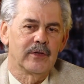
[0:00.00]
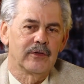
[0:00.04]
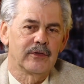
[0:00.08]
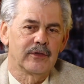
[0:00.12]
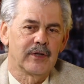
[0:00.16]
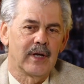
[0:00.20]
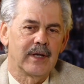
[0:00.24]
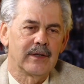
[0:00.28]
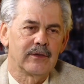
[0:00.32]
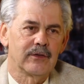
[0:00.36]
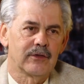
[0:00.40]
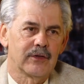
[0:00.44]

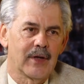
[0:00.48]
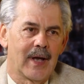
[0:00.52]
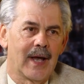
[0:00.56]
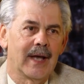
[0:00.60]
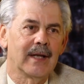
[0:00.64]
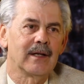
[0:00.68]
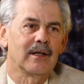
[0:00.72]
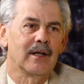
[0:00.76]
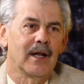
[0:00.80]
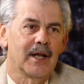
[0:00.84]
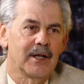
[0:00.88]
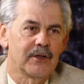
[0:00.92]
sense
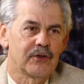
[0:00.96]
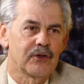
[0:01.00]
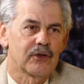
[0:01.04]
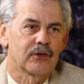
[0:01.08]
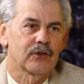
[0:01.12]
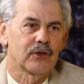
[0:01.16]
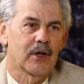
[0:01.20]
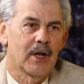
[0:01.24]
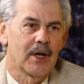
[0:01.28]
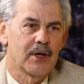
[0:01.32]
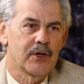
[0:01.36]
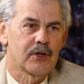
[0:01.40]
and
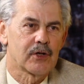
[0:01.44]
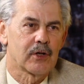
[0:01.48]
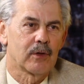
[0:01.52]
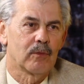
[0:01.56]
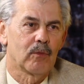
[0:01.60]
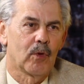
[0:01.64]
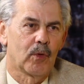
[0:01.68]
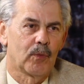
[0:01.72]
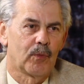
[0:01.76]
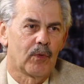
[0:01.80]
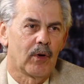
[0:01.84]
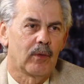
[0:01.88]
legislation
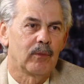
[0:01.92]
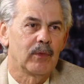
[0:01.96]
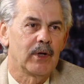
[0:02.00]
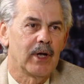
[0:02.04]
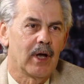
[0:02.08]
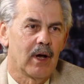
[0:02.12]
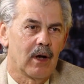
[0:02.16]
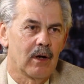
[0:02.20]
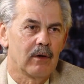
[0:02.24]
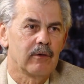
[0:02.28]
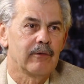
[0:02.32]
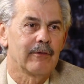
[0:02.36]
will probably
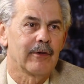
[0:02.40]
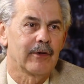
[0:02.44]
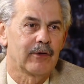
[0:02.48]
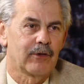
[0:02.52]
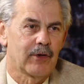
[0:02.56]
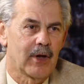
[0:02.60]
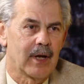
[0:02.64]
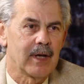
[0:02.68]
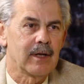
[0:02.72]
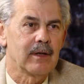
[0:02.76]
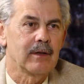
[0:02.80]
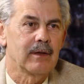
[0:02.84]

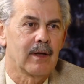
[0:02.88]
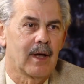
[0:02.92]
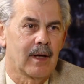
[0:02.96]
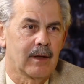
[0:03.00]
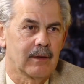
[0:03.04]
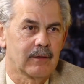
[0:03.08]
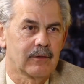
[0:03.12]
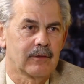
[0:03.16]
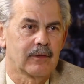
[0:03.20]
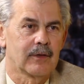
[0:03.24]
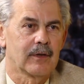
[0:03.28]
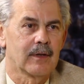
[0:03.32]
overtake
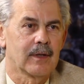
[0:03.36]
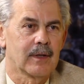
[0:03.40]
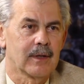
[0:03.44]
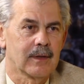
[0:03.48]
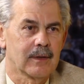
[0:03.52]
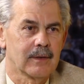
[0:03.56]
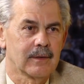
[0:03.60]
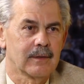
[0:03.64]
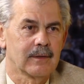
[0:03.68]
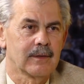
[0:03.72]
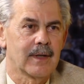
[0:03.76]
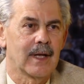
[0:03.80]

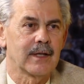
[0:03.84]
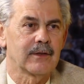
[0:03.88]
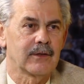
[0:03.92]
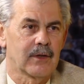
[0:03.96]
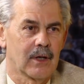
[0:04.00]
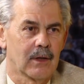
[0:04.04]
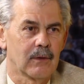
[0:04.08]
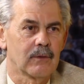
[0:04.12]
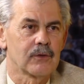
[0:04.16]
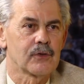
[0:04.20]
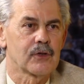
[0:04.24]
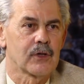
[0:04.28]
that
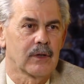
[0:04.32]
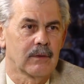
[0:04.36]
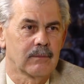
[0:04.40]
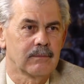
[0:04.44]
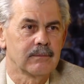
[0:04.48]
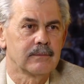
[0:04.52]
culture.